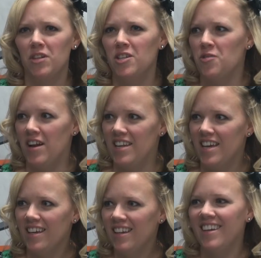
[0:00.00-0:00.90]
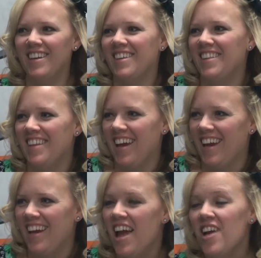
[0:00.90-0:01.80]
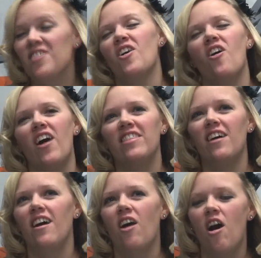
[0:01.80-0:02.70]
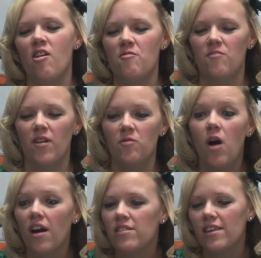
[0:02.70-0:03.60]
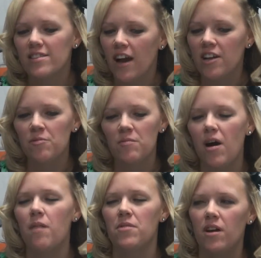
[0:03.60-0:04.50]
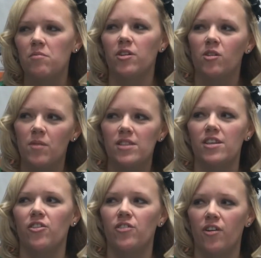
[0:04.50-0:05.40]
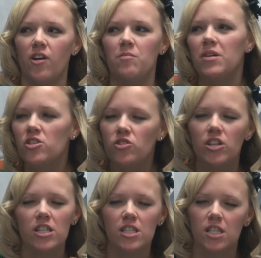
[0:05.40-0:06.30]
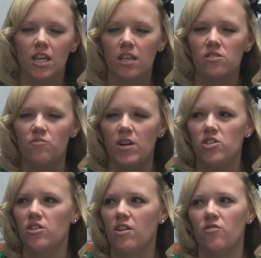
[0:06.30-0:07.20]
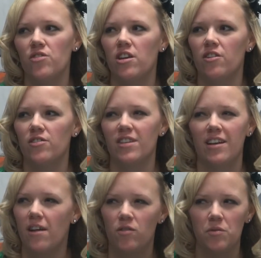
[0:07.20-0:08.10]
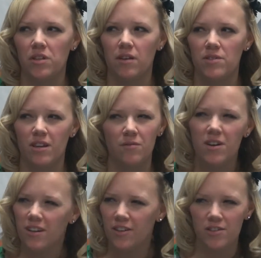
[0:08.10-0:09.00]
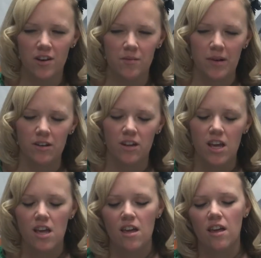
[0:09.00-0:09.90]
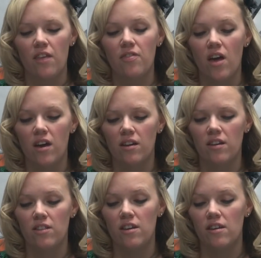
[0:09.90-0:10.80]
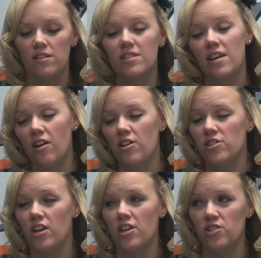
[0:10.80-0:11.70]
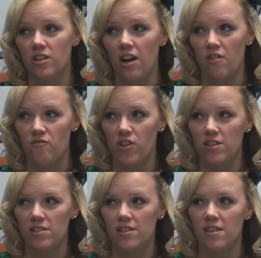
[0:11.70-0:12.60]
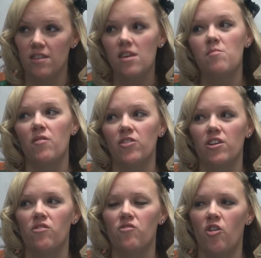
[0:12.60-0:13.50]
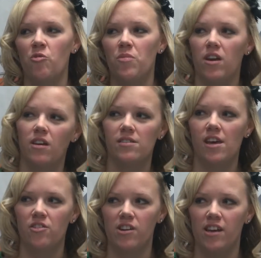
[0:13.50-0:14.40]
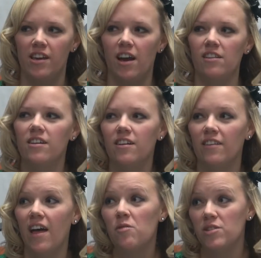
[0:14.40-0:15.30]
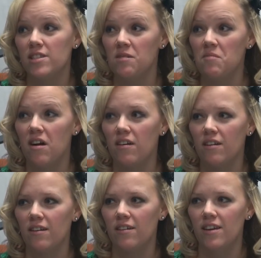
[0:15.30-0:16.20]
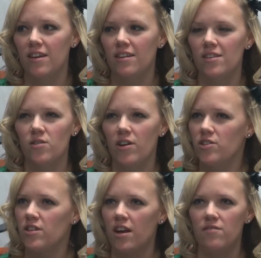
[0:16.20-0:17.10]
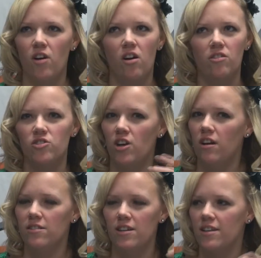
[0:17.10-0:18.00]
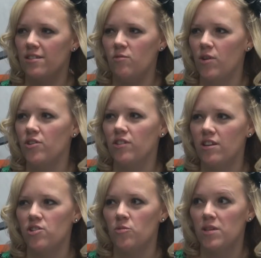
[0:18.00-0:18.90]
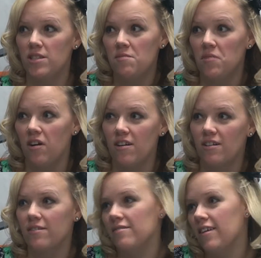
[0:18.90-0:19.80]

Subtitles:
It's really trendy. No, I thought, it's kind of been popping up little bits here and there on Pinterest, and the kids had mentioned it over the years, and I never really was like, what are you talking about? And then the State Art Education Conference has a theme every year for our big Saturday night gala, and that was steampunk. So I just kind of all gelled, and I said Wonderland should be steampunk.